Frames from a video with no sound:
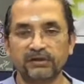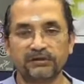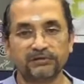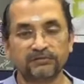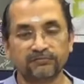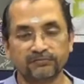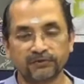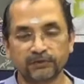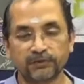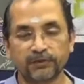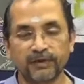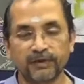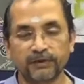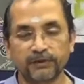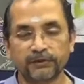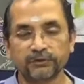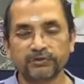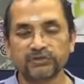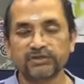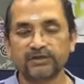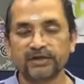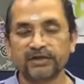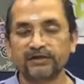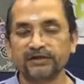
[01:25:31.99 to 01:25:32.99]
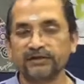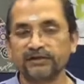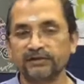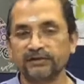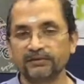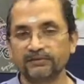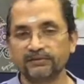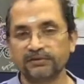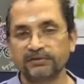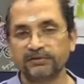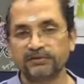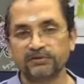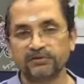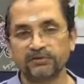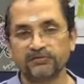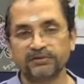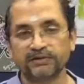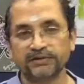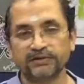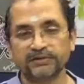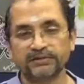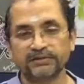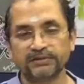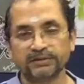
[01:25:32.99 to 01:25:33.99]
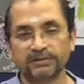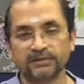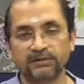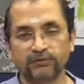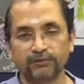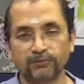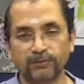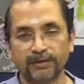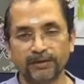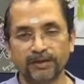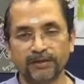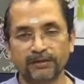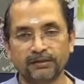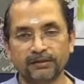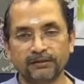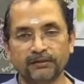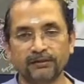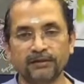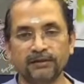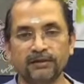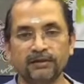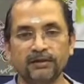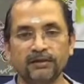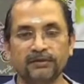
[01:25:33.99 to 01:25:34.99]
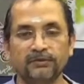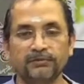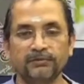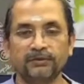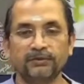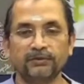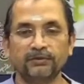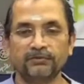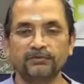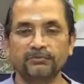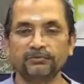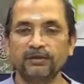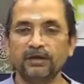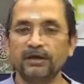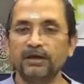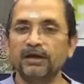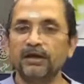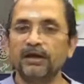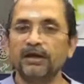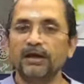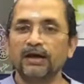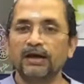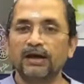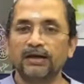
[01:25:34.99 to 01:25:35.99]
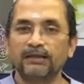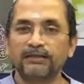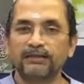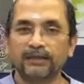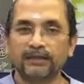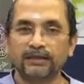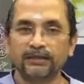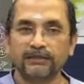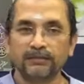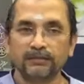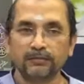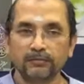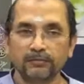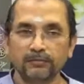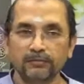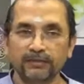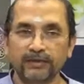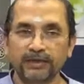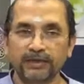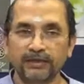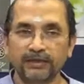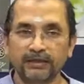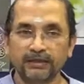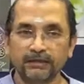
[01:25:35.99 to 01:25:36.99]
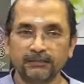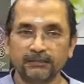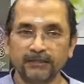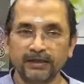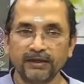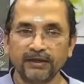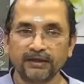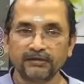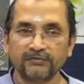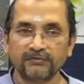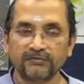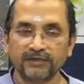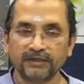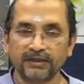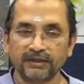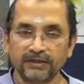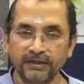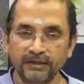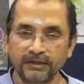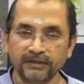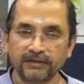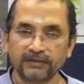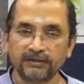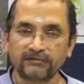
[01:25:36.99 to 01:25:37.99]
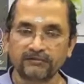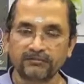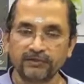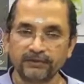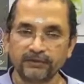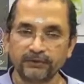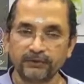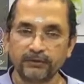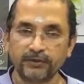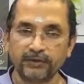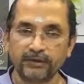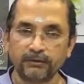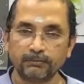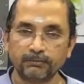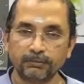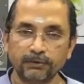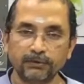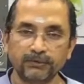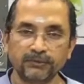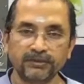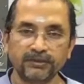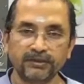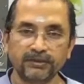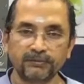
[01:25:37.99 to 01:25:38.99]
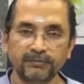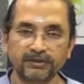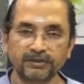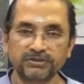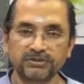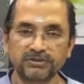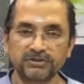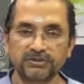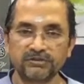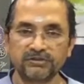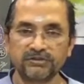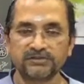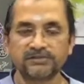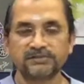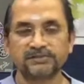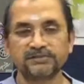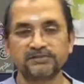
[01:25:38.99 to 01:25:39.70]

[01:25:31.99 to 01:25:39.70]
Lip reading: We would like you to share a picture of the Ganesha that you've made. I think there will be an email with a link where you can upload the pictures.